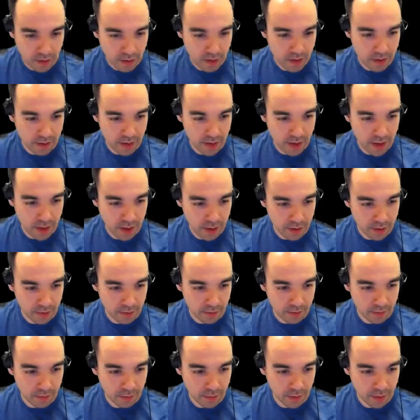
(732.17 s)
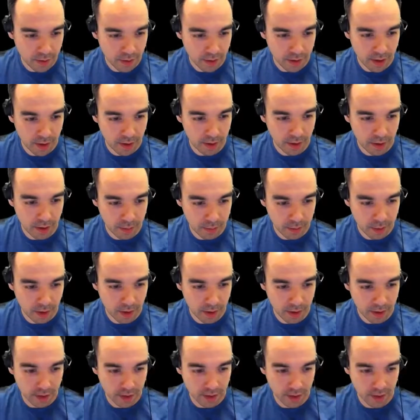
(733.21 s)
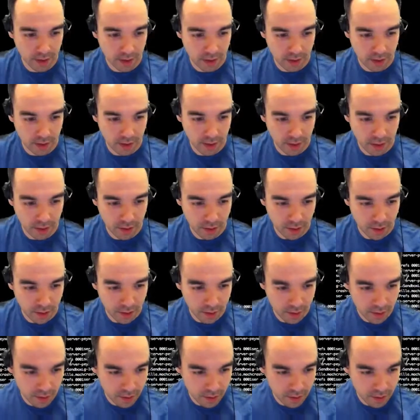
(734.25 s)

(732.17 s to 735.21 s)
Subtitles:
then we look at like plugin container.